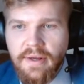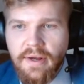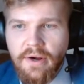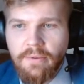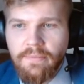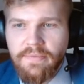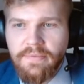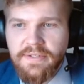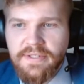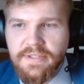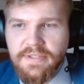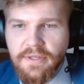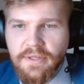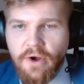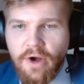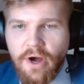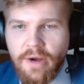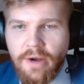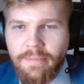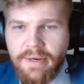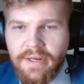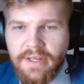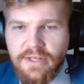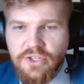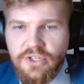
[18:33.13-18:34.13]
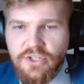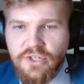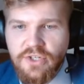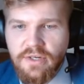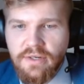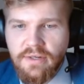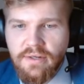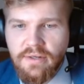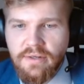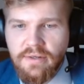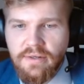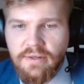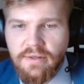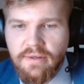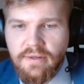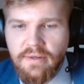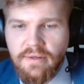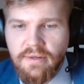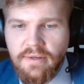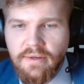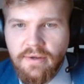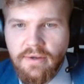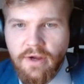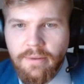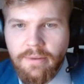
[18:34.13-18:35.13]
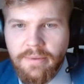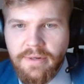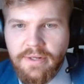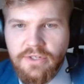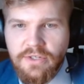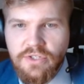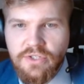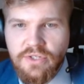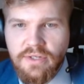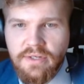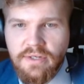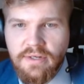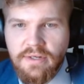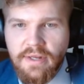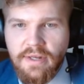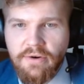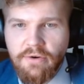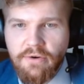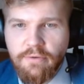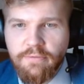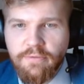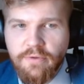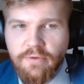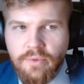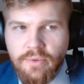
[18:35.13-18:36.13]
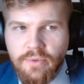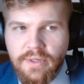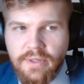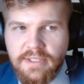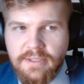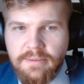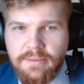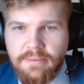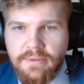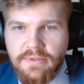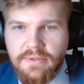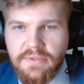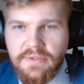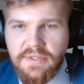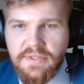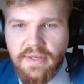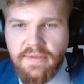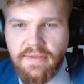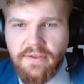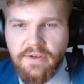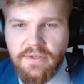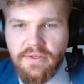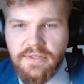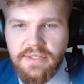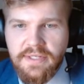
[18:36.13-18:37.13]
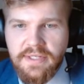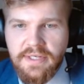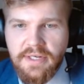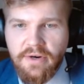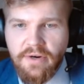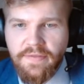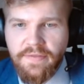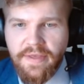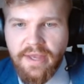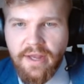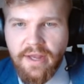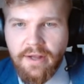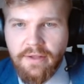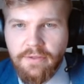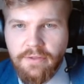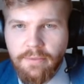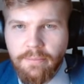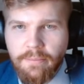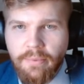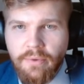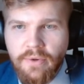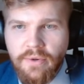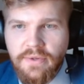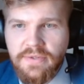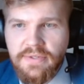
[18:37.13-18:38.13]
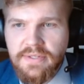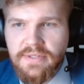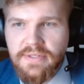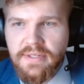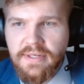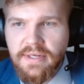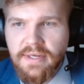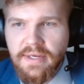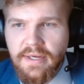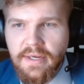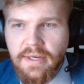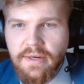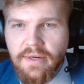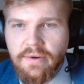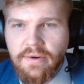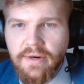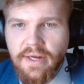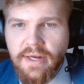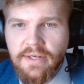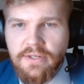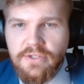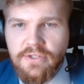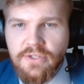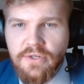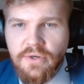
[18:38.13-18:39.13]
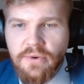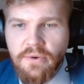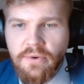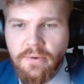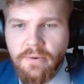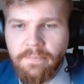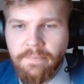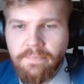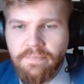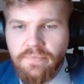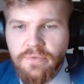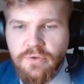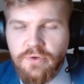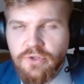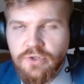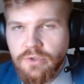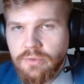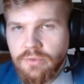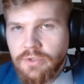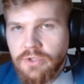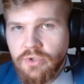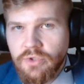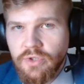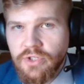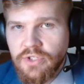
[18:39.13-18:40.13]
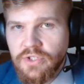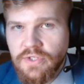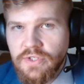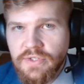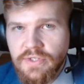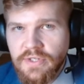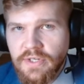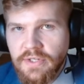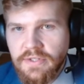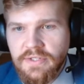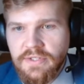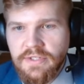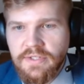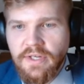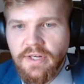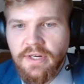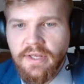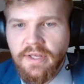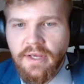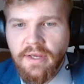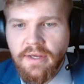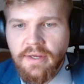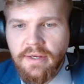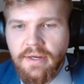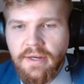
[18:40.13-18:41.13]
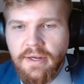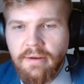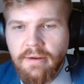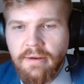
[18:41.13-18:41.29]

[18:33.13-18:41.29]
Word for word: oh, this is the combination, combination, the hero foreign work experience. And then you can see here how they calculate the points, right? So there's no restrictions on studying,